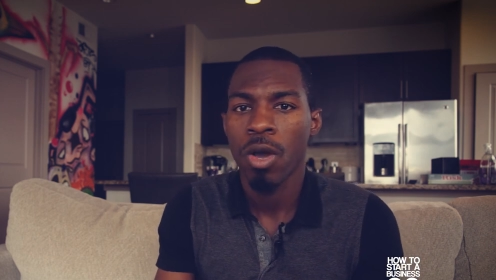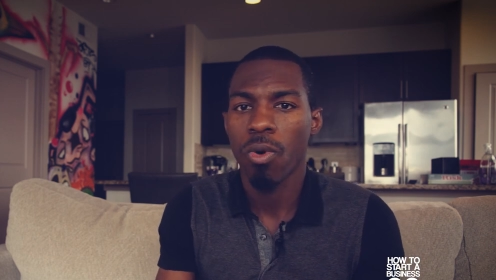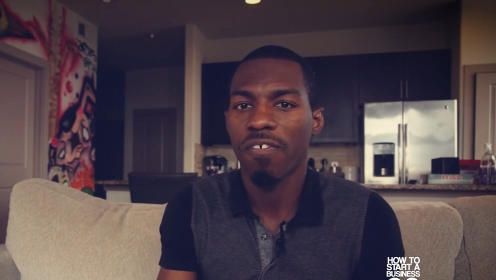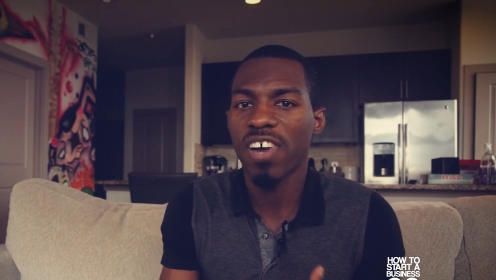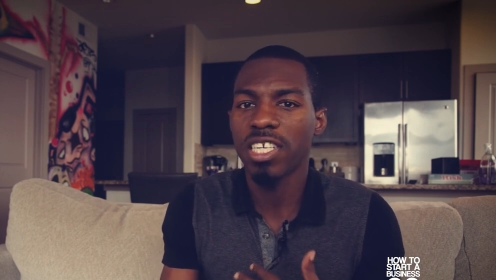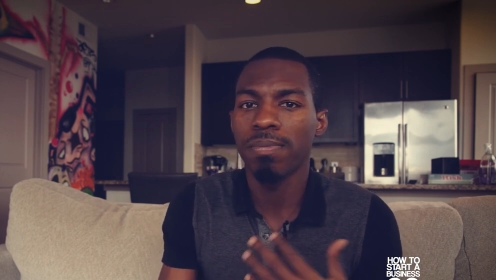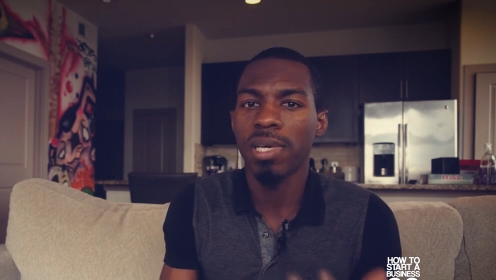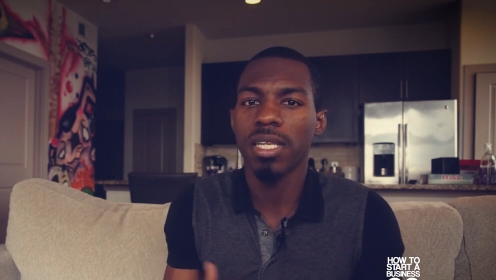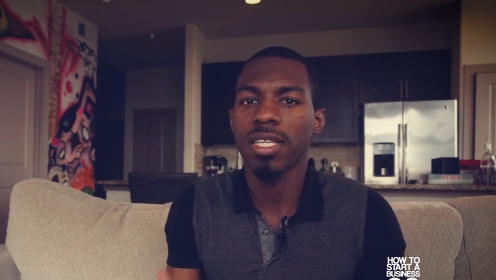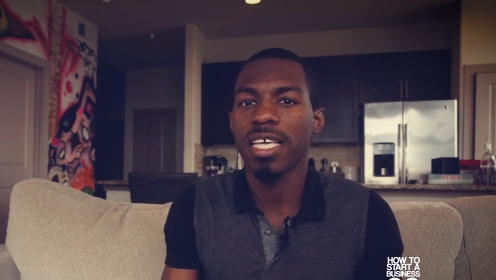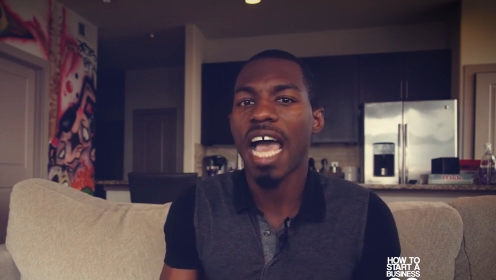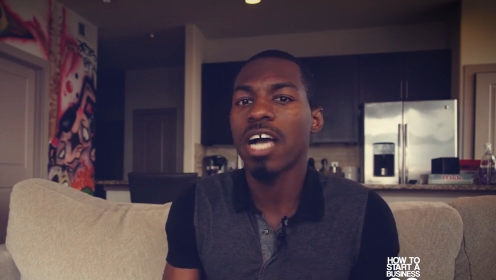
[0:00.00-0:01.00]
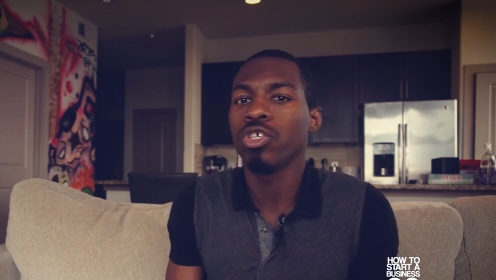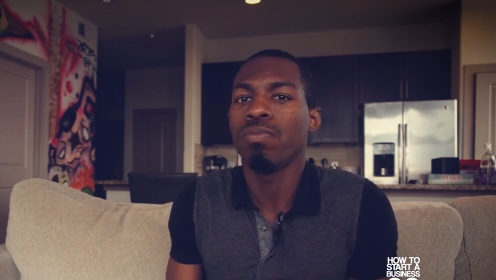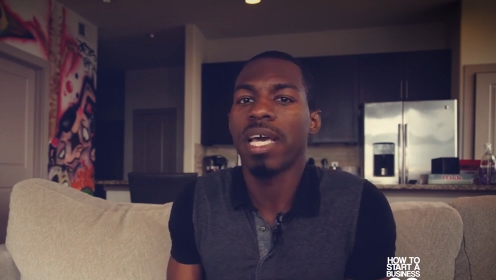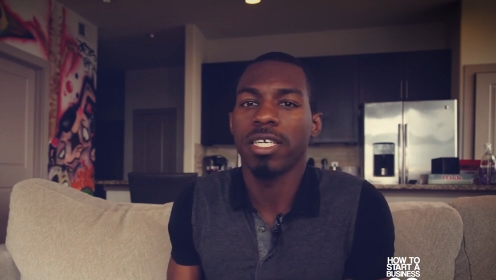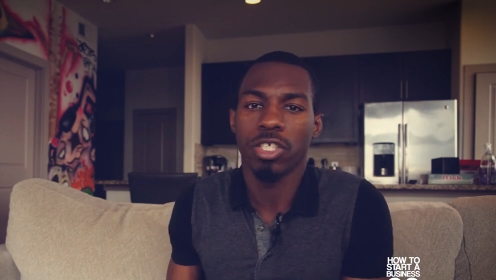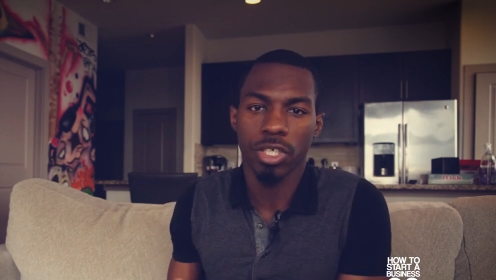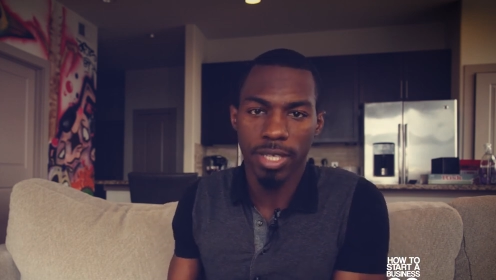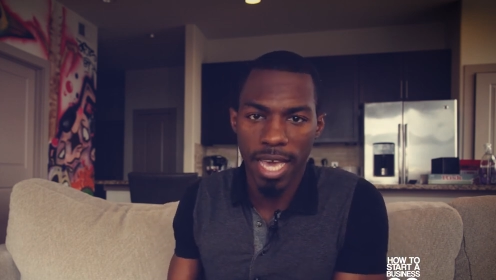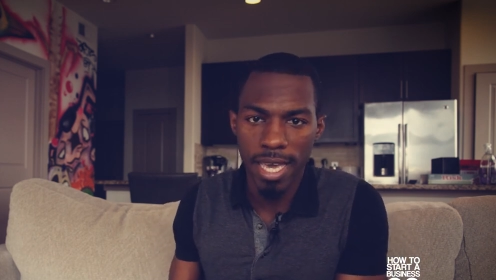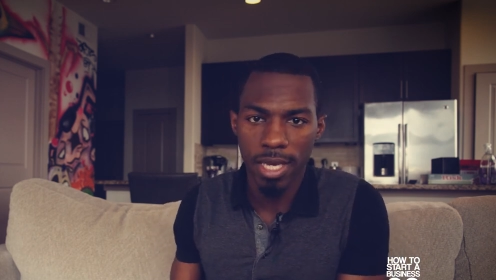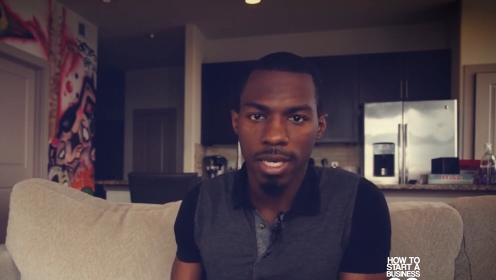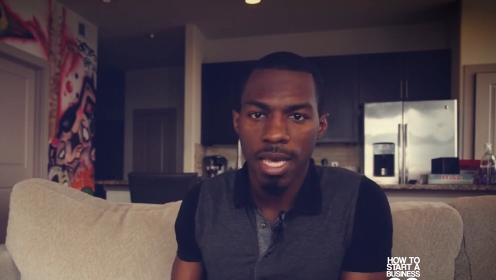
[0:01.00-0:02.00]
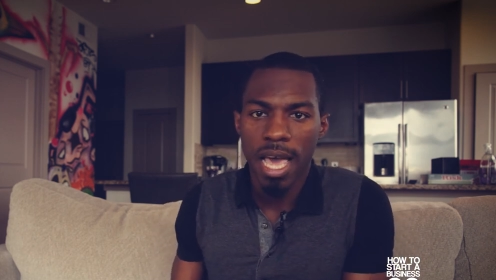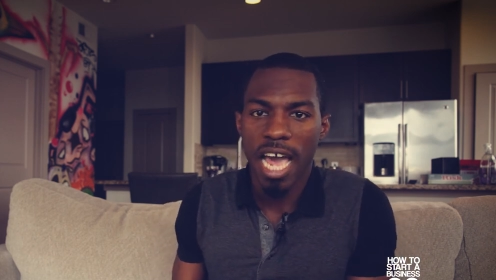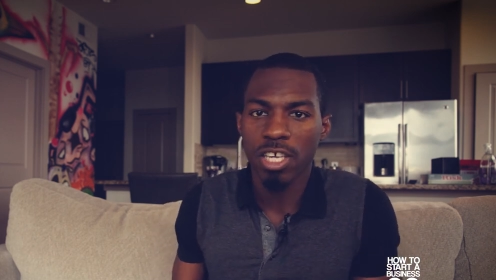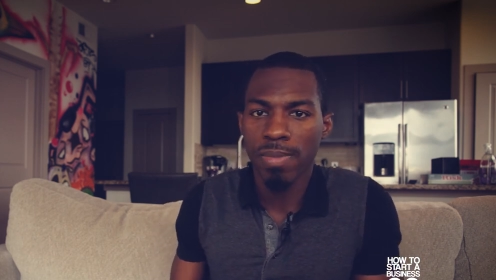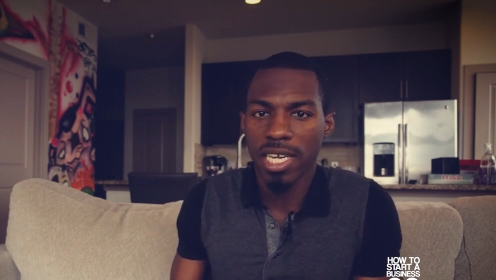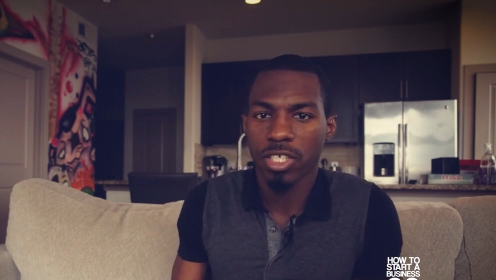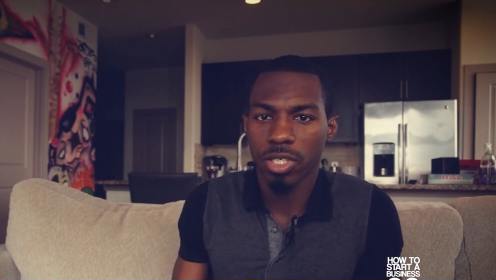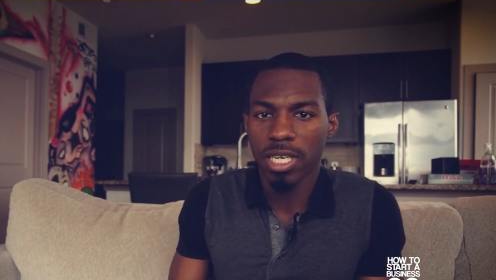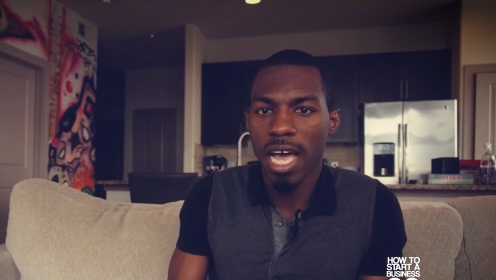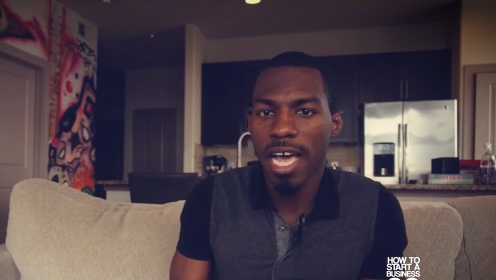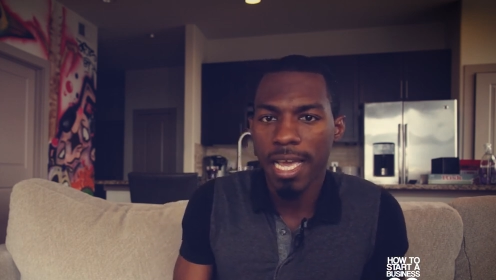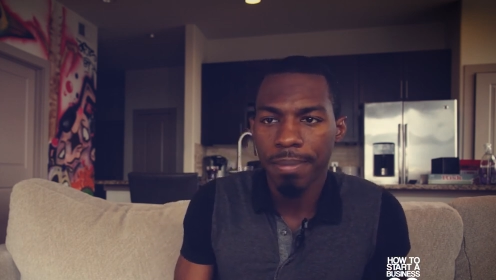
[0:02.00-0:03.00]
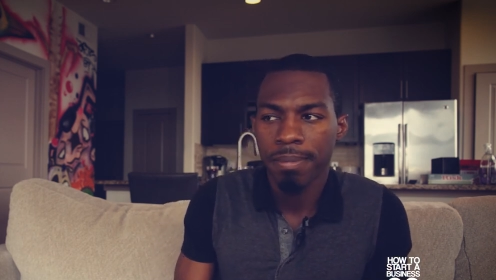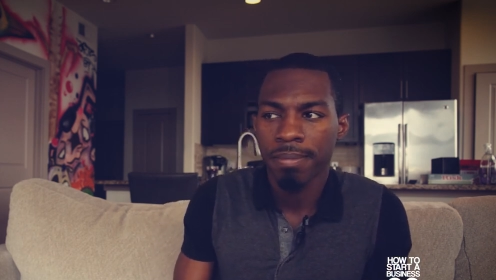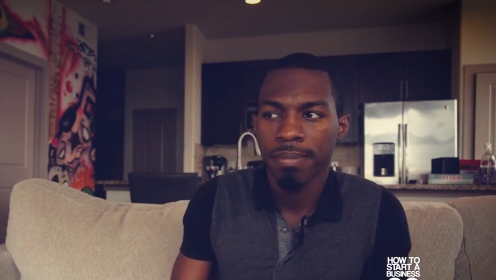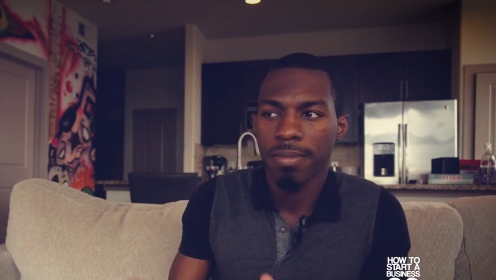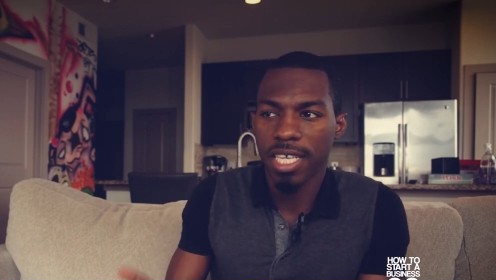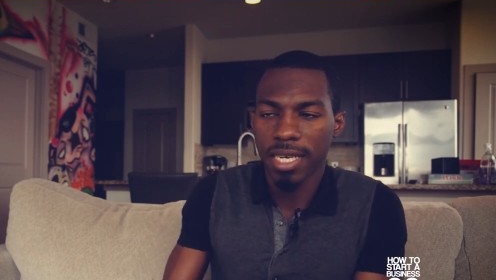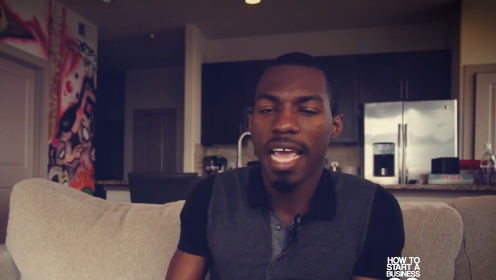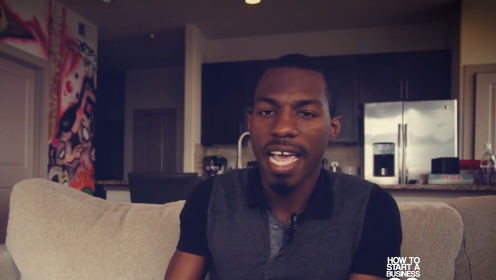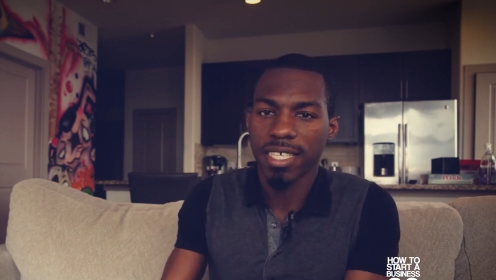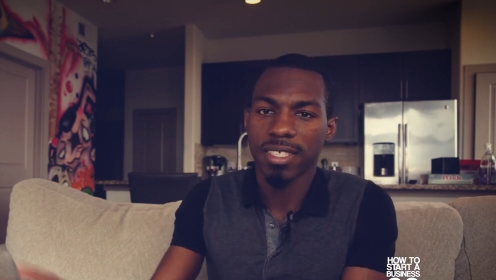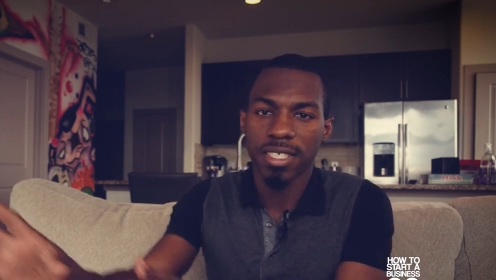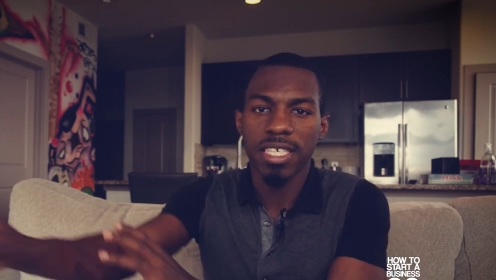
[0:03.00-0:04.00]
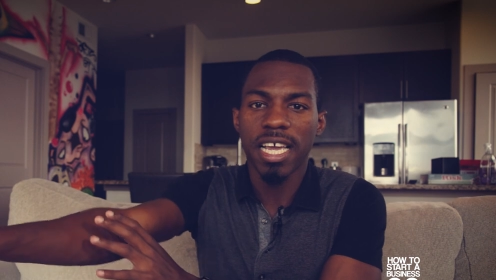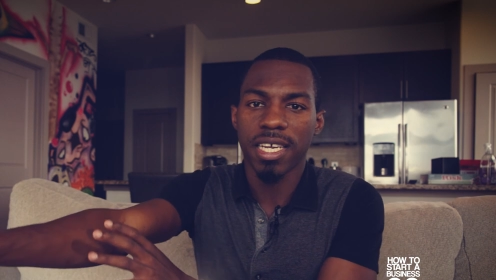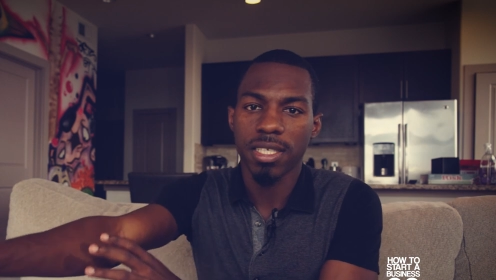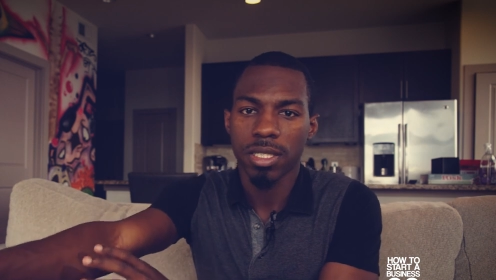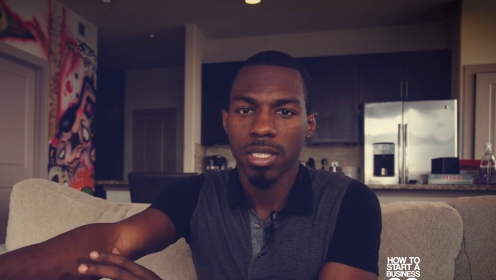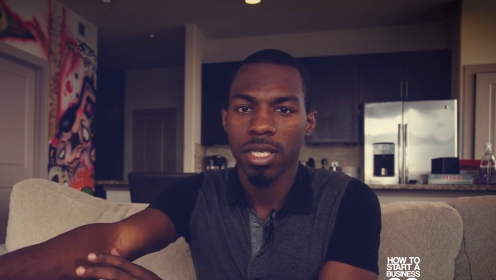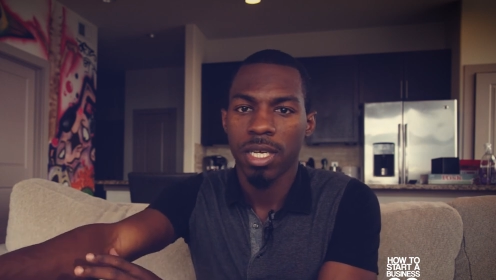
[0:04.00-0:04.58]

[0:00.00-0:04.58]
Well, fundamentally, how you manage your day, how you manage your time, then has to change.